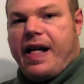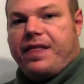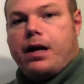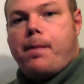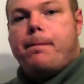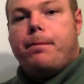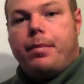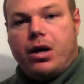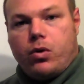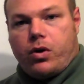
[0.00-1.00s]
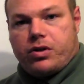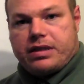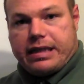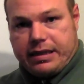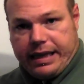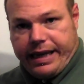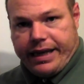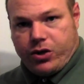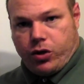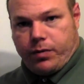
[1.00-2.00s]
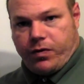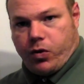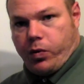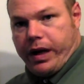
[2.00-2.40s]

and then it mirrors, that's the key term for